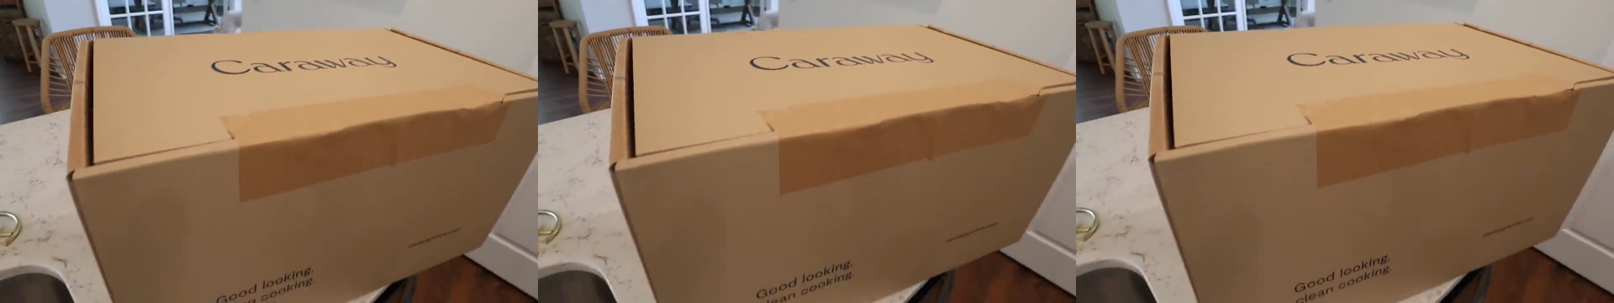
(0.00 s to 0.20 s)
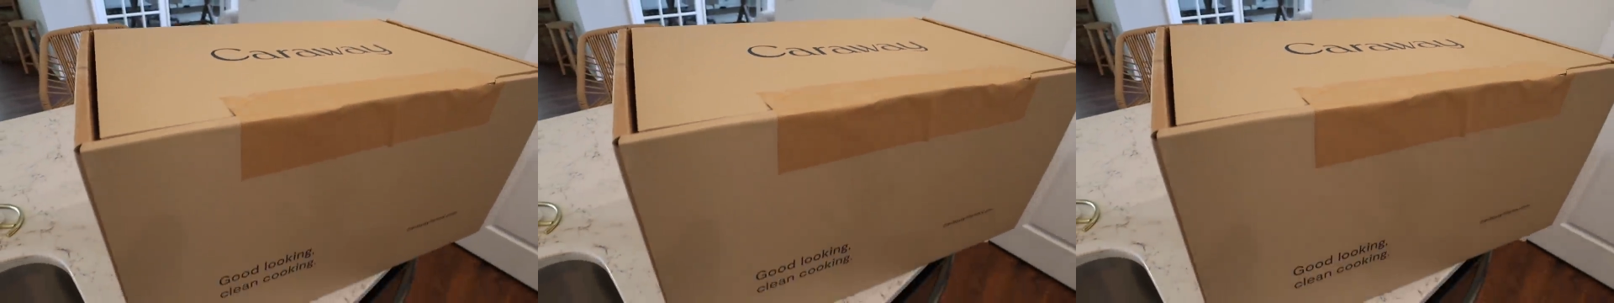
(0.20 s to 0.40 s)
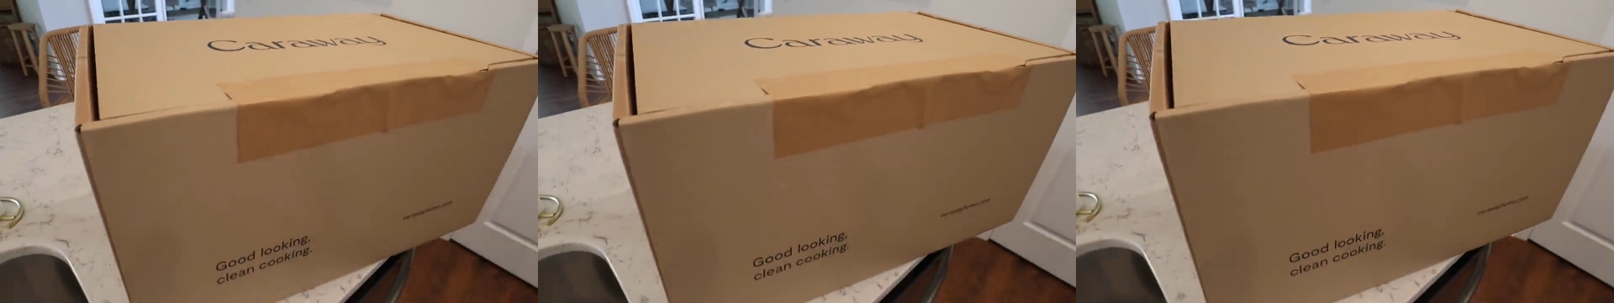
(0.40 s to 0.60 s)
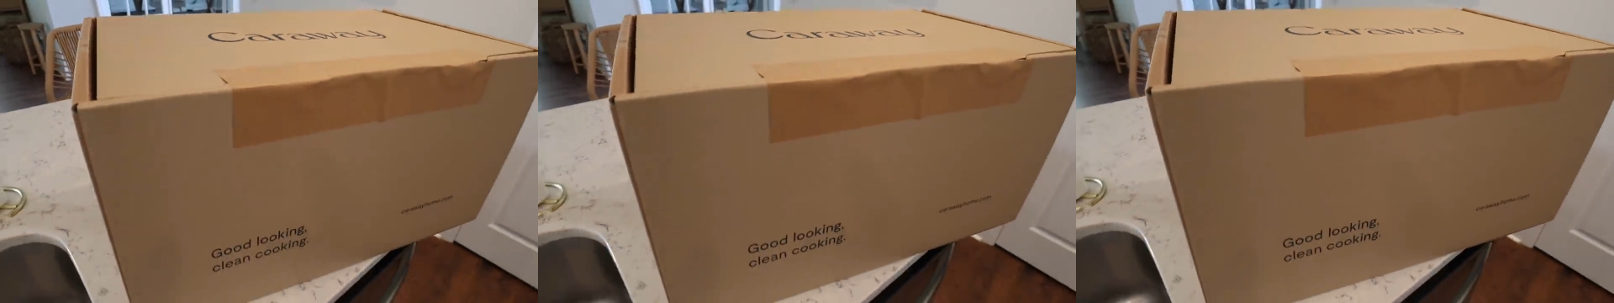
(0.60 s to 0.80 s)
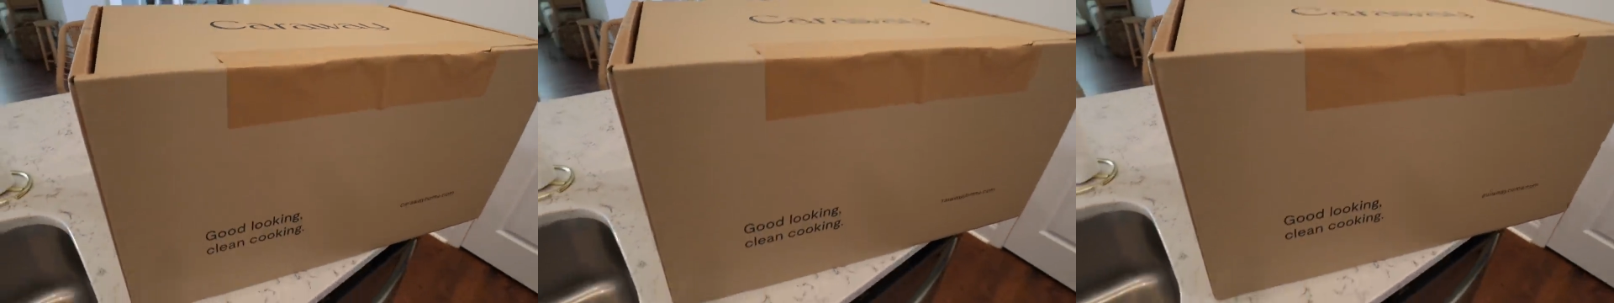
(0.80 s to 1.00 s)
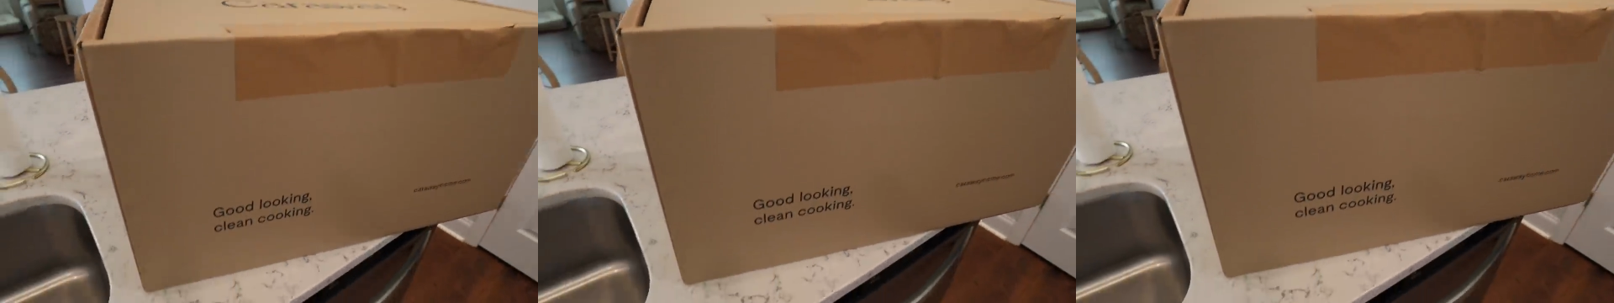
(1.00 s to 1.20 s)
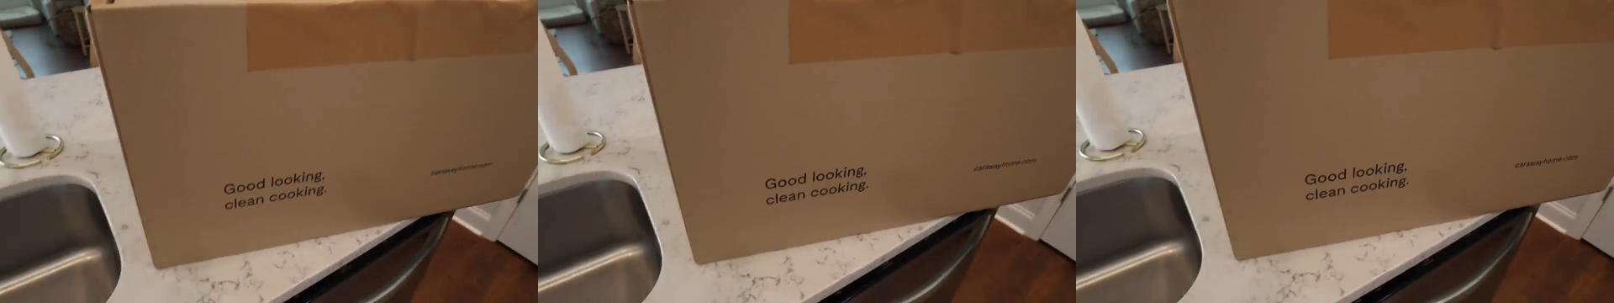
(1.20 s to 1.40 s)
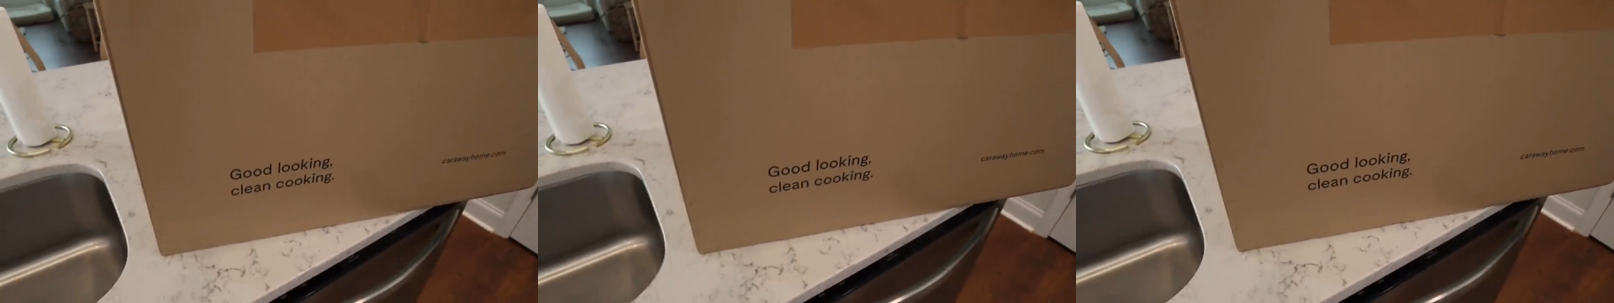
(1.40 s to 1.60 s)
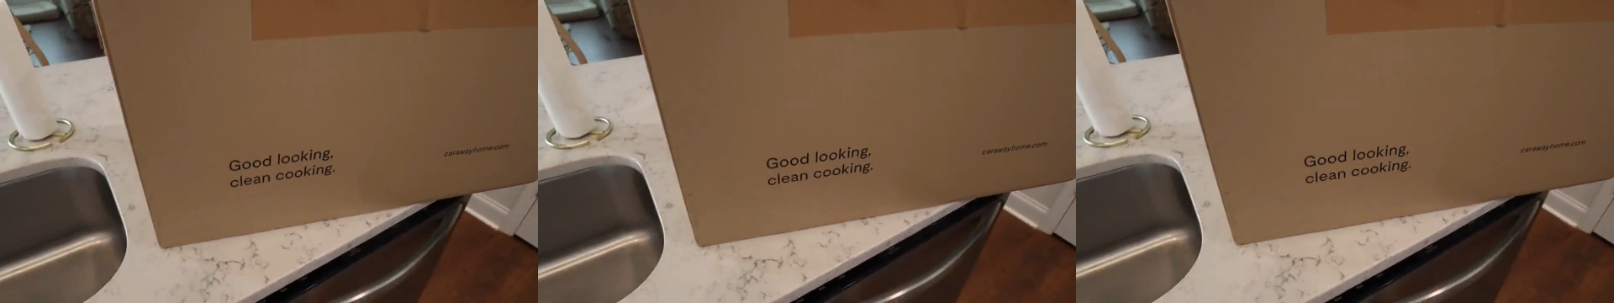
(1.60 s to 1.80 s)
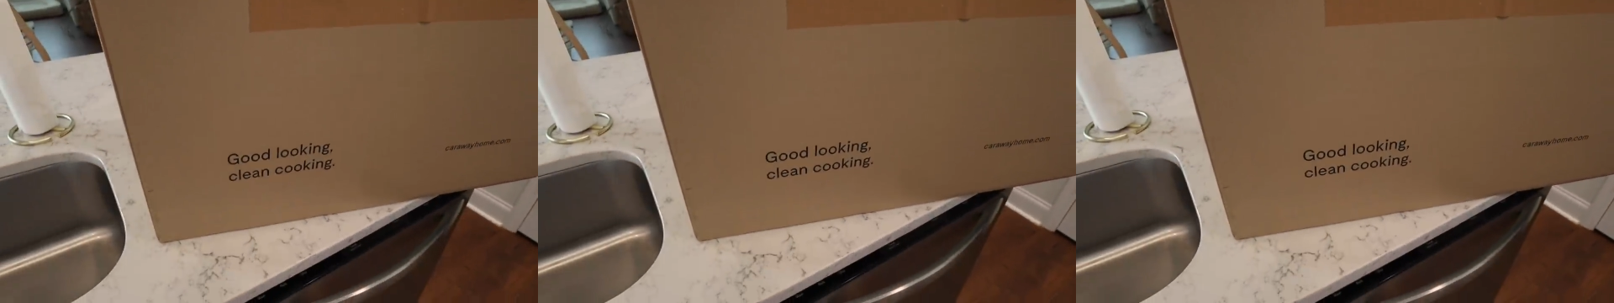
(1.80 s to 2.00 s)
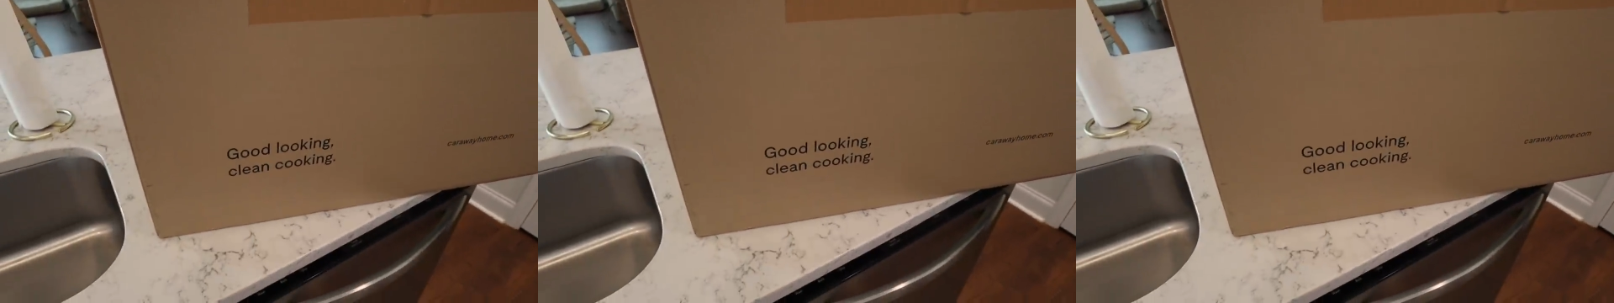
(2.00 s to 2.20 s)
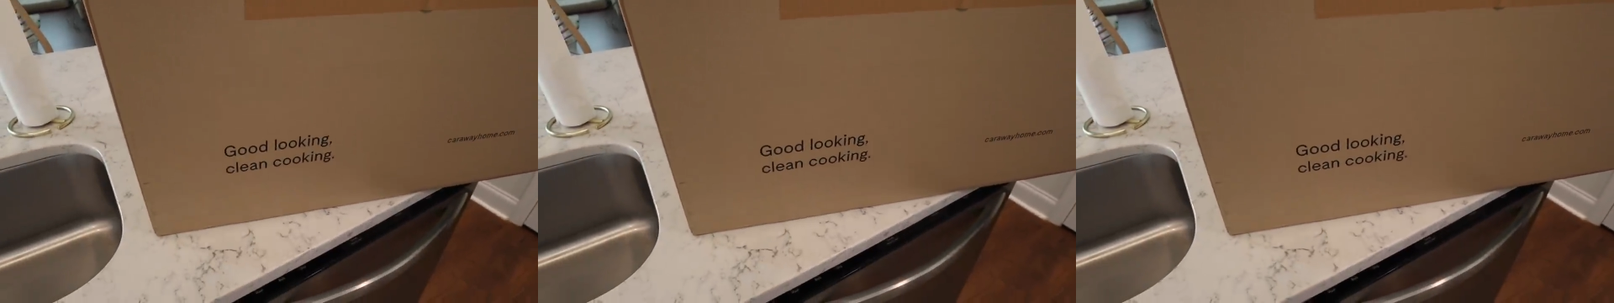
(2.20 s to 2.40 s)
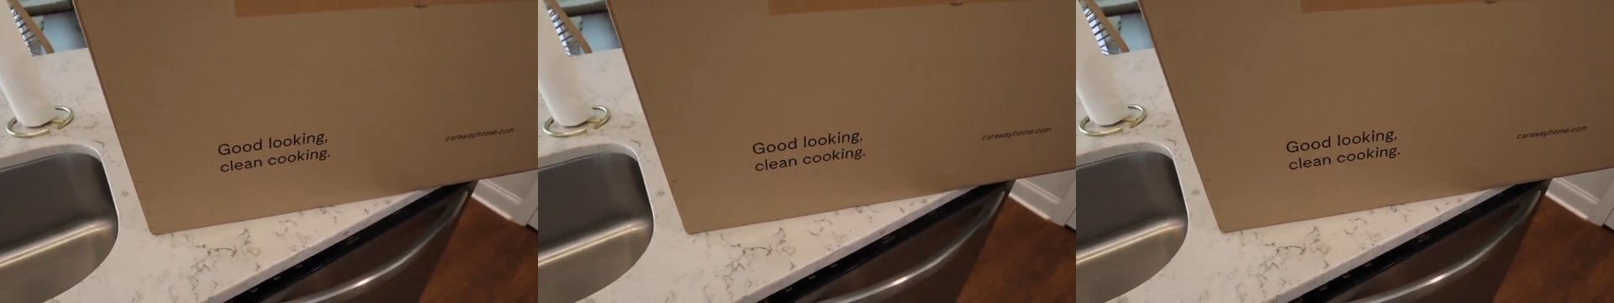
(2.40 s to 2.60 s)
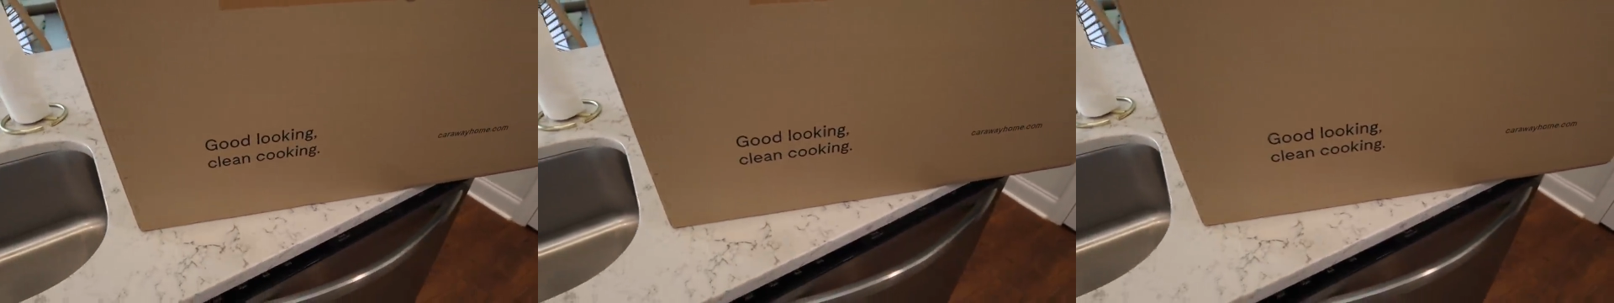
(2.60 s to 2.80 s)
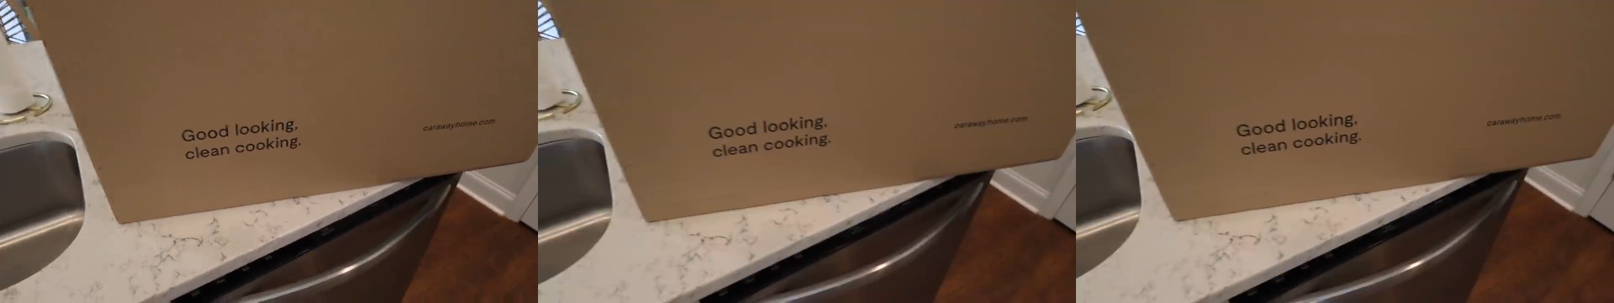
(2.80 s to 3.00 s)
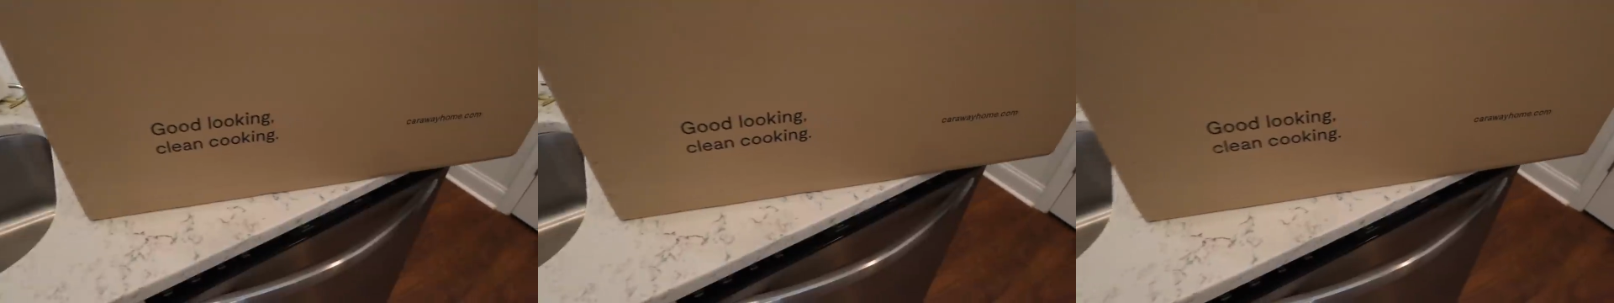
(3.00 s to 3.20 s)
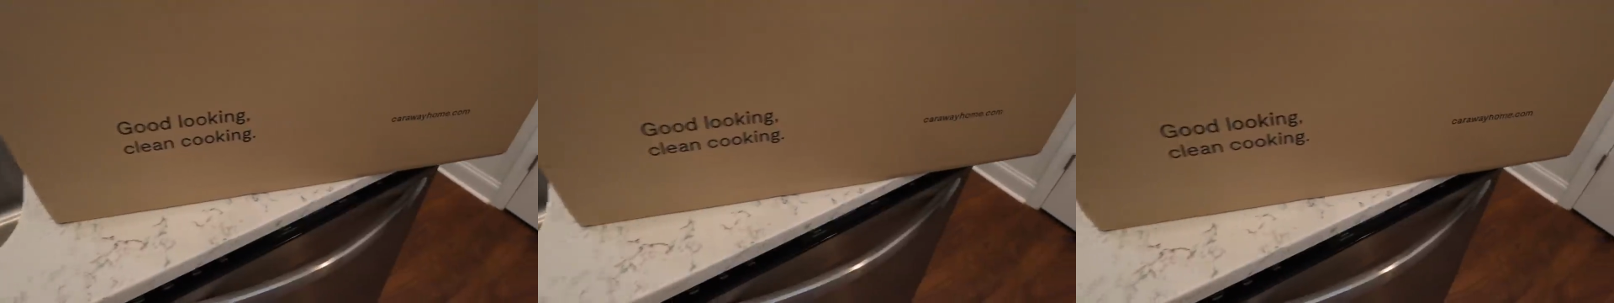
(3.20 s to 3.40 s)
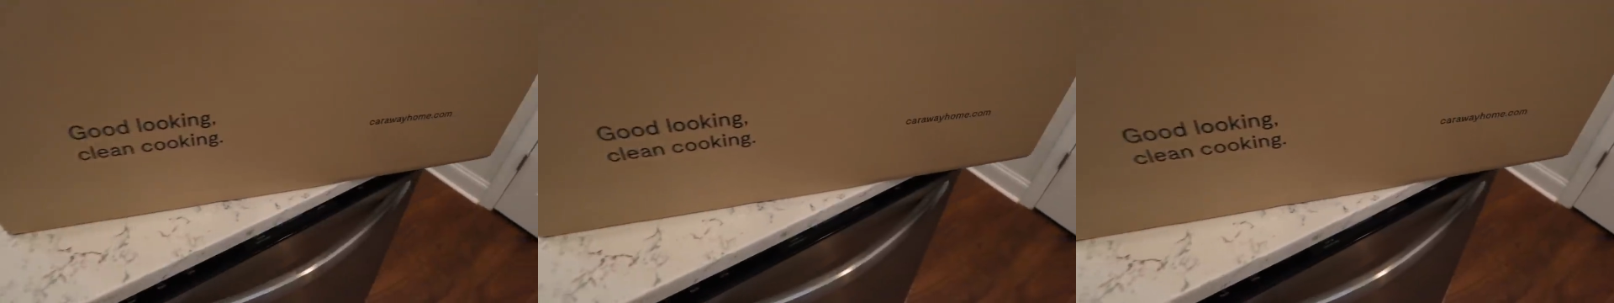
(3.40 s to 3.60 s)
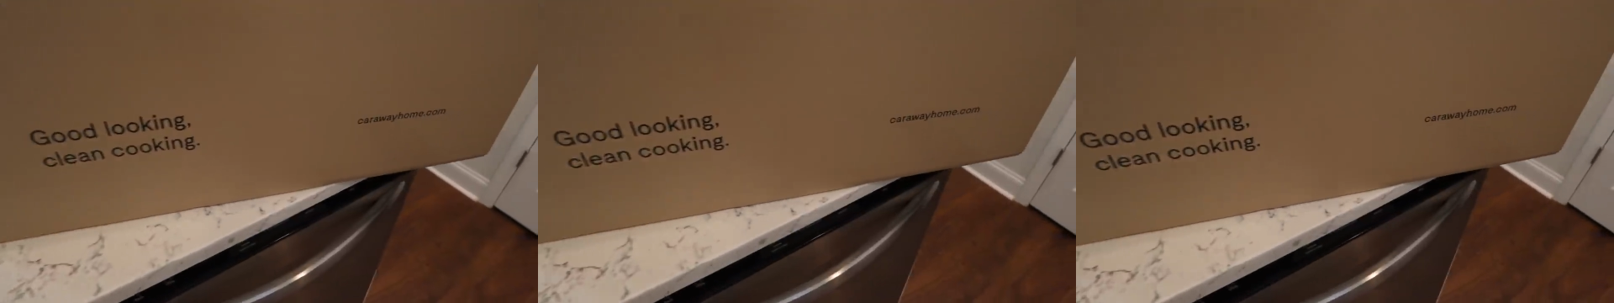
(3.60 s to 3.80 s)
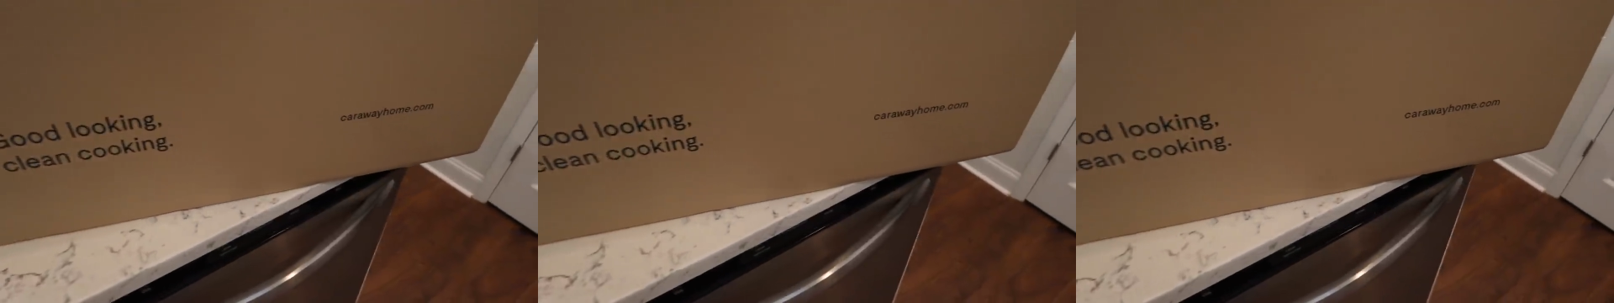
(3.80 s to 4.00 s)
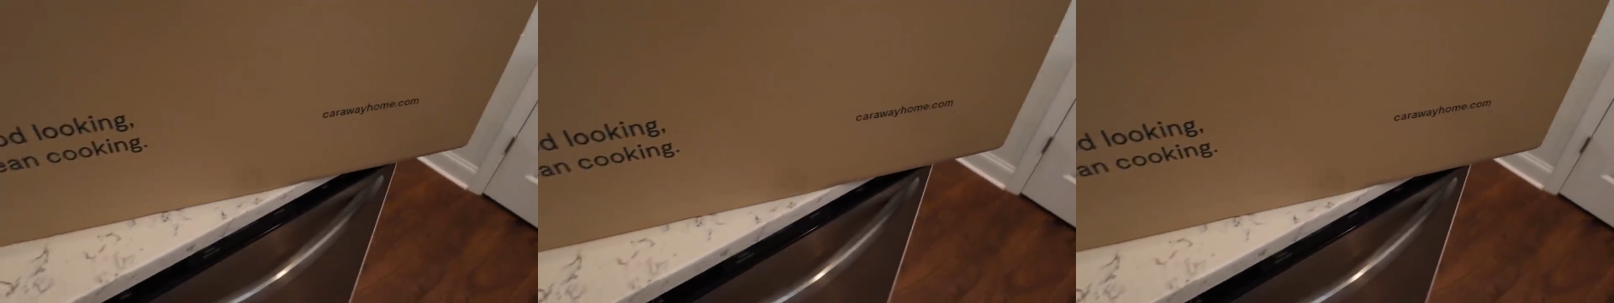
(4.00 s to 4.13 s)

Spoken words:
[unreadable: no face in view]